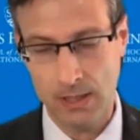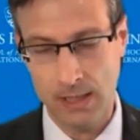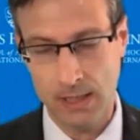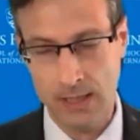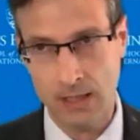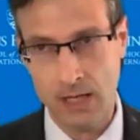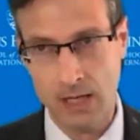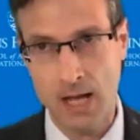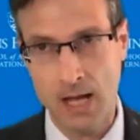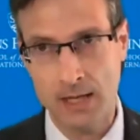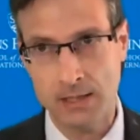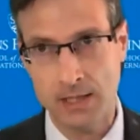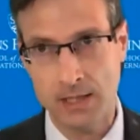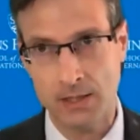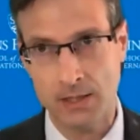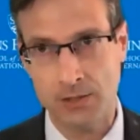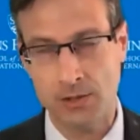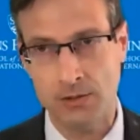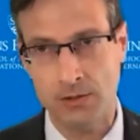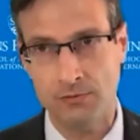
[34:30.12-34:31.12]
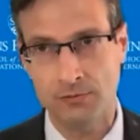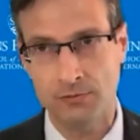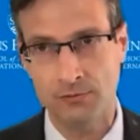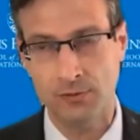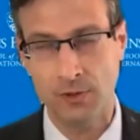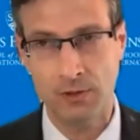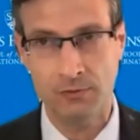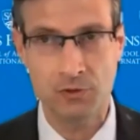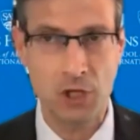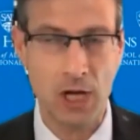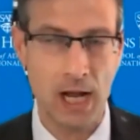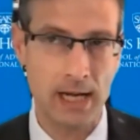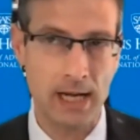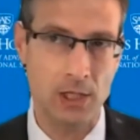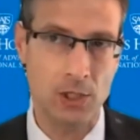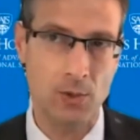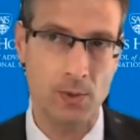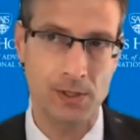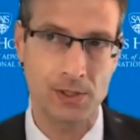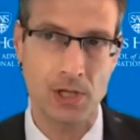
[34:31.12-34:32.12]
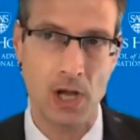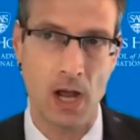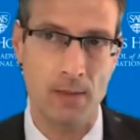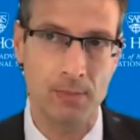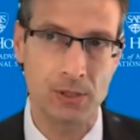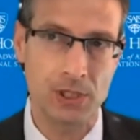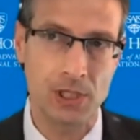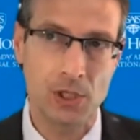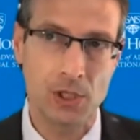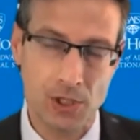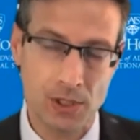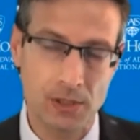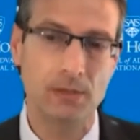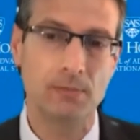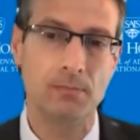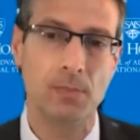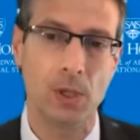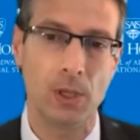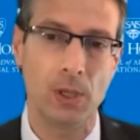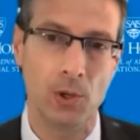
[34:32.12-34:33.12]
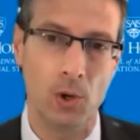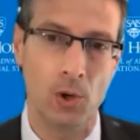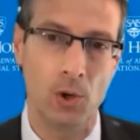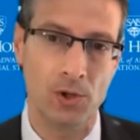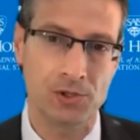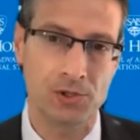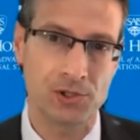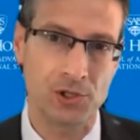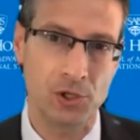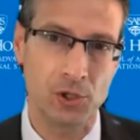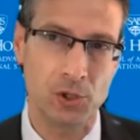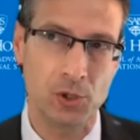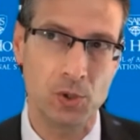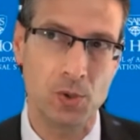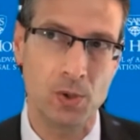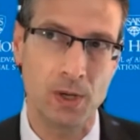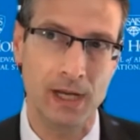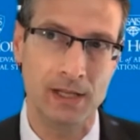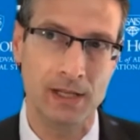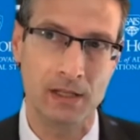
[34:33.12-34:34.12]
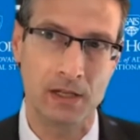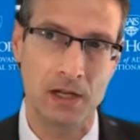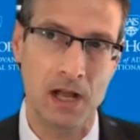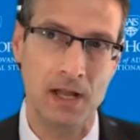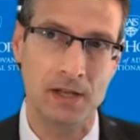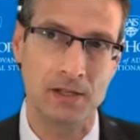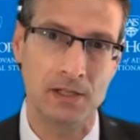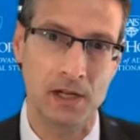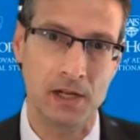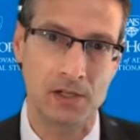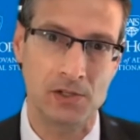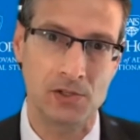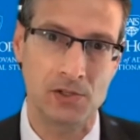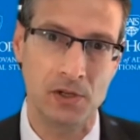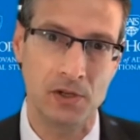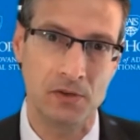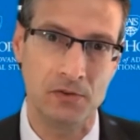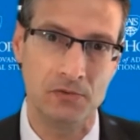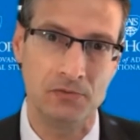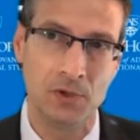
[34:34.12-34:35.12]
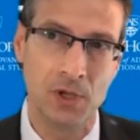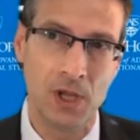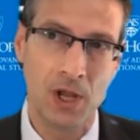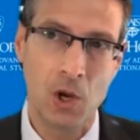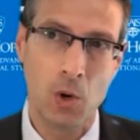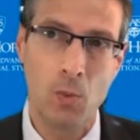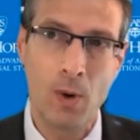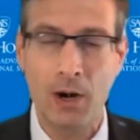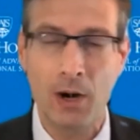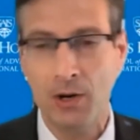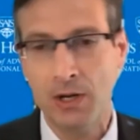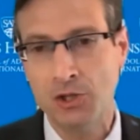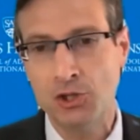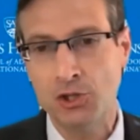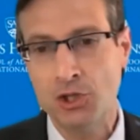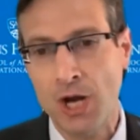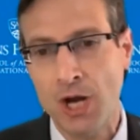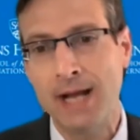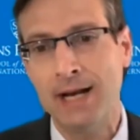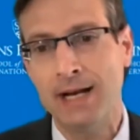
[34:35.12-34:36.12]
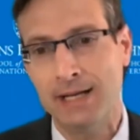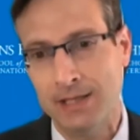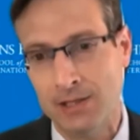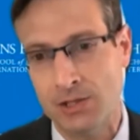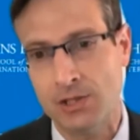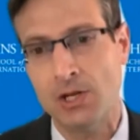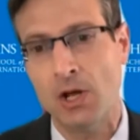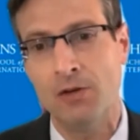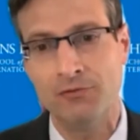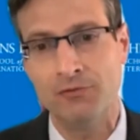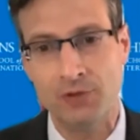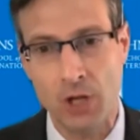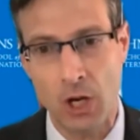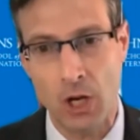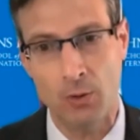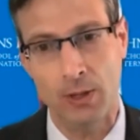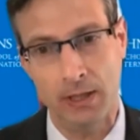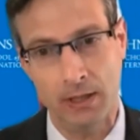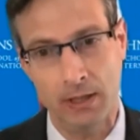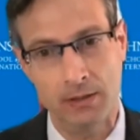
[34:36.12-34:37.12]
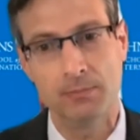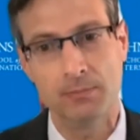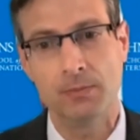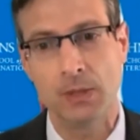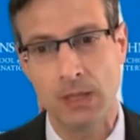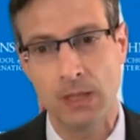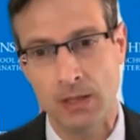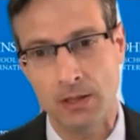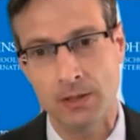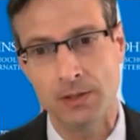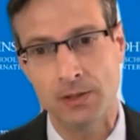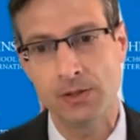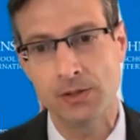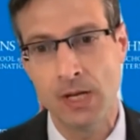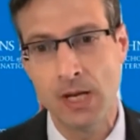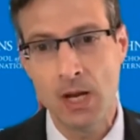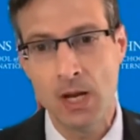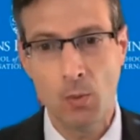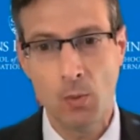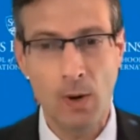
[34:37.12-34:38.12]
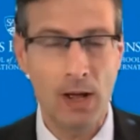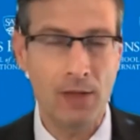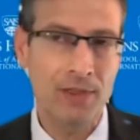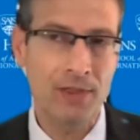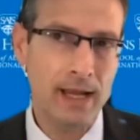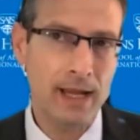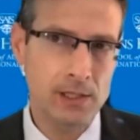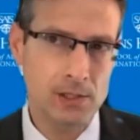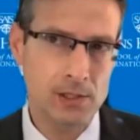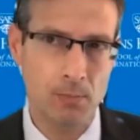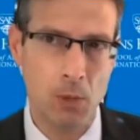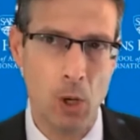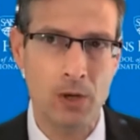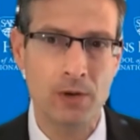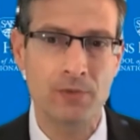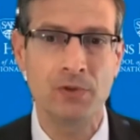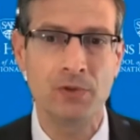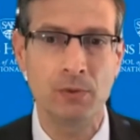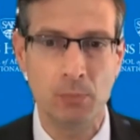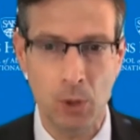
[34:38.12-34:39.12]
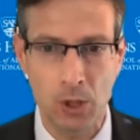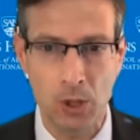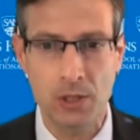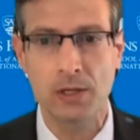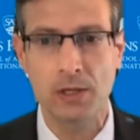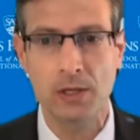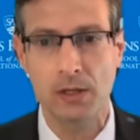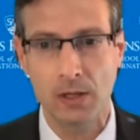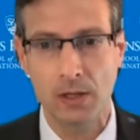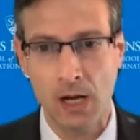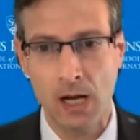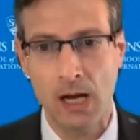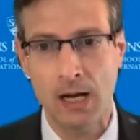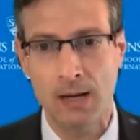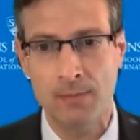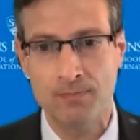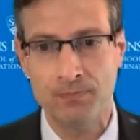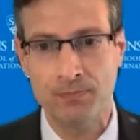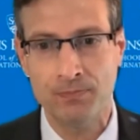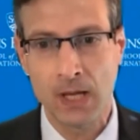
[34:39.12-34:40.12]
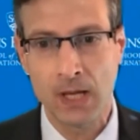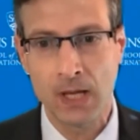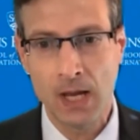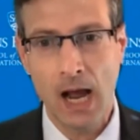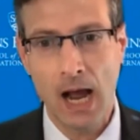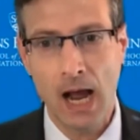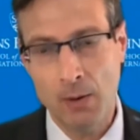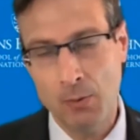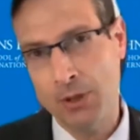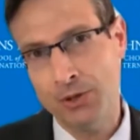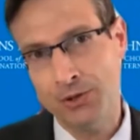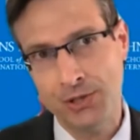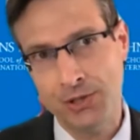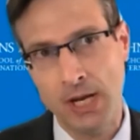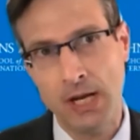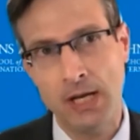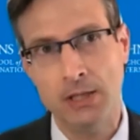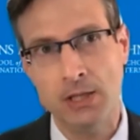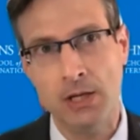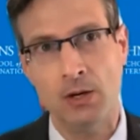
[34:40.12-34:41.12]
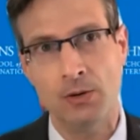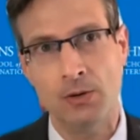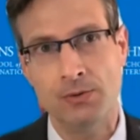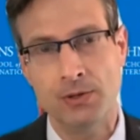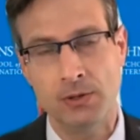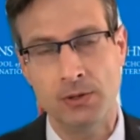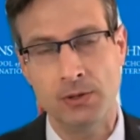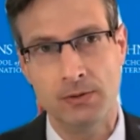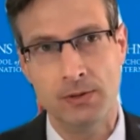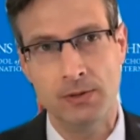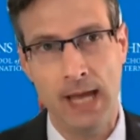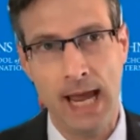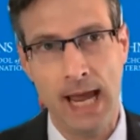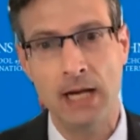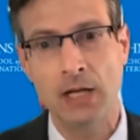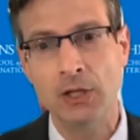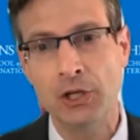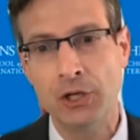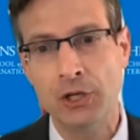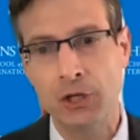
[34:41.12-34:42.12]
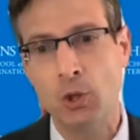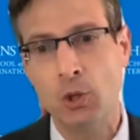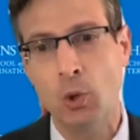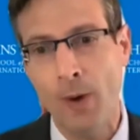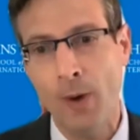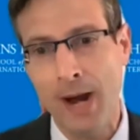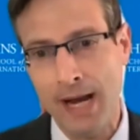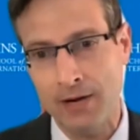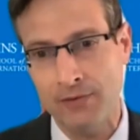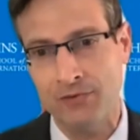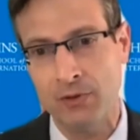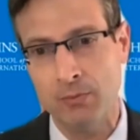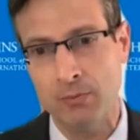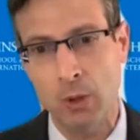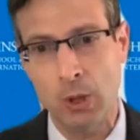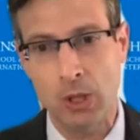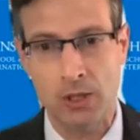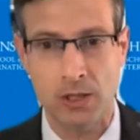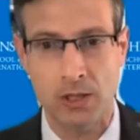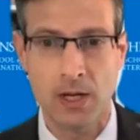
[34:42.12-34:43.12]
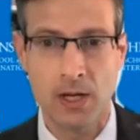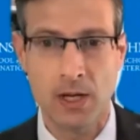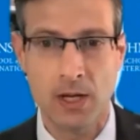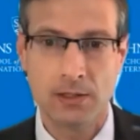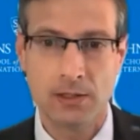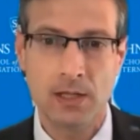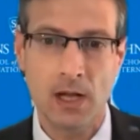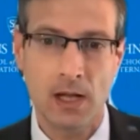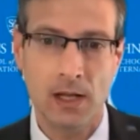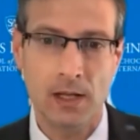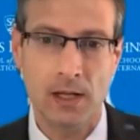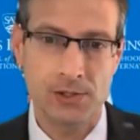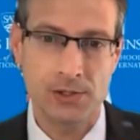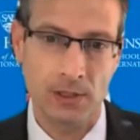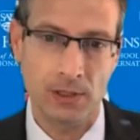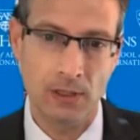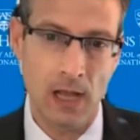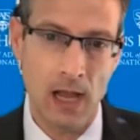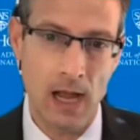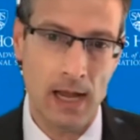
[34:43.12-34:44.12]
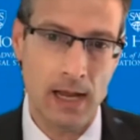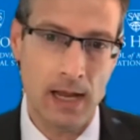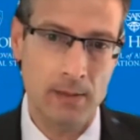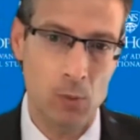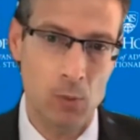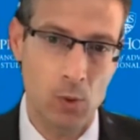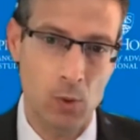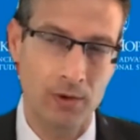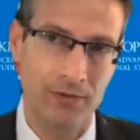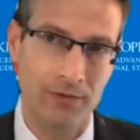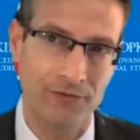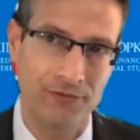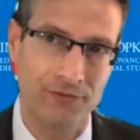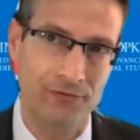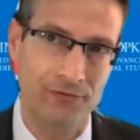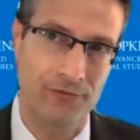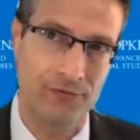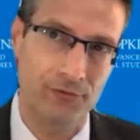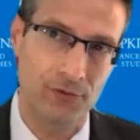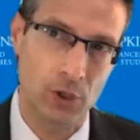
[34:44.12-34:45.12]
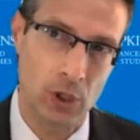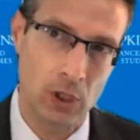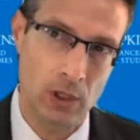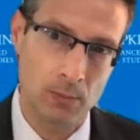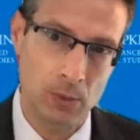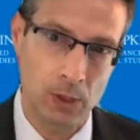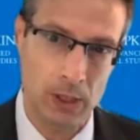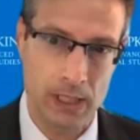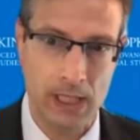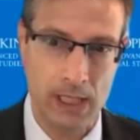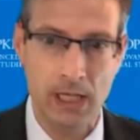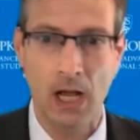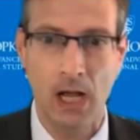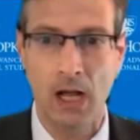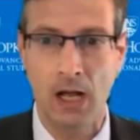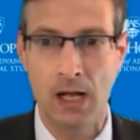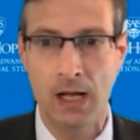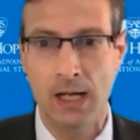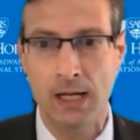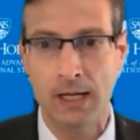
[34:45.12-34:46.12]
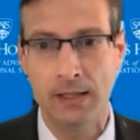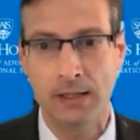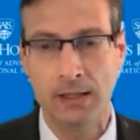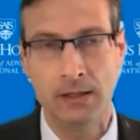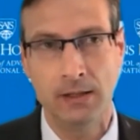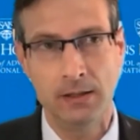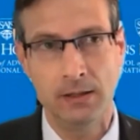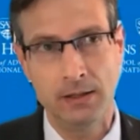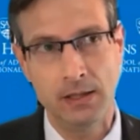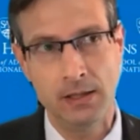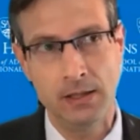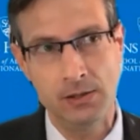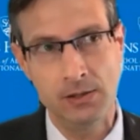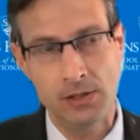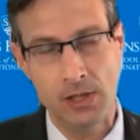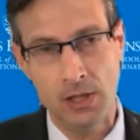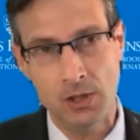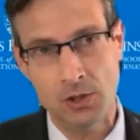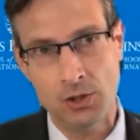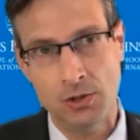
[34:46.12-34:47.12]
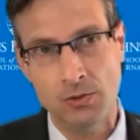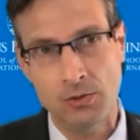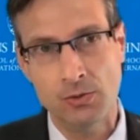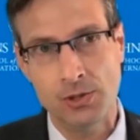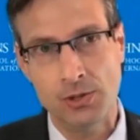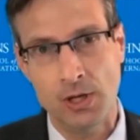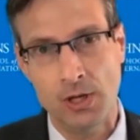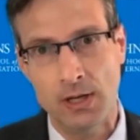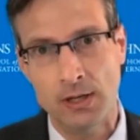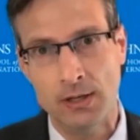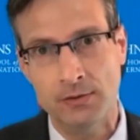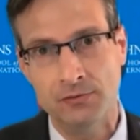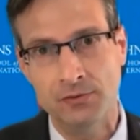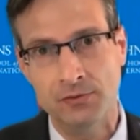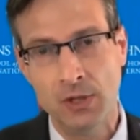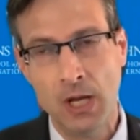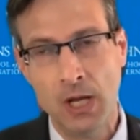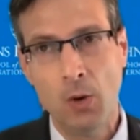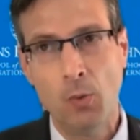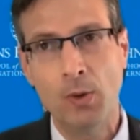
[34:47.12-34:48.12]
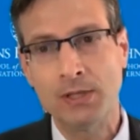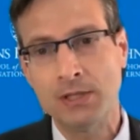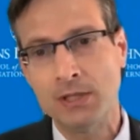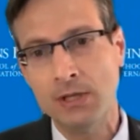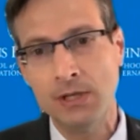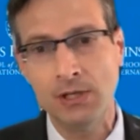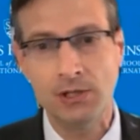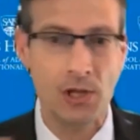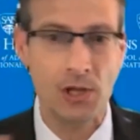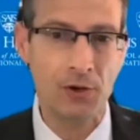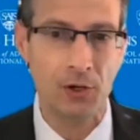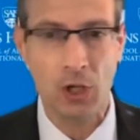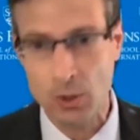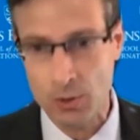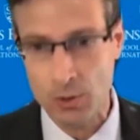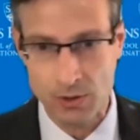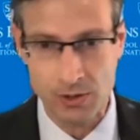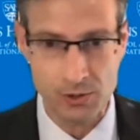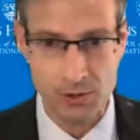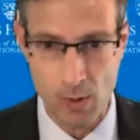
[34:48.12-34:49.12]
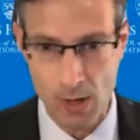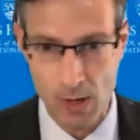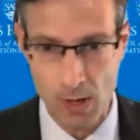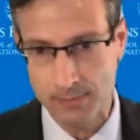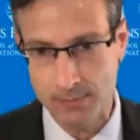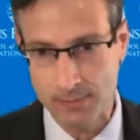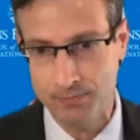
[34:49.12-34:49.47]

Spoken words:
in the context of China-US competition, but also in the context of where is China itself going? Because while that is a part of the book, I will say, the analytical weight of the book does lie more firmly on these issues of what do these other countries want?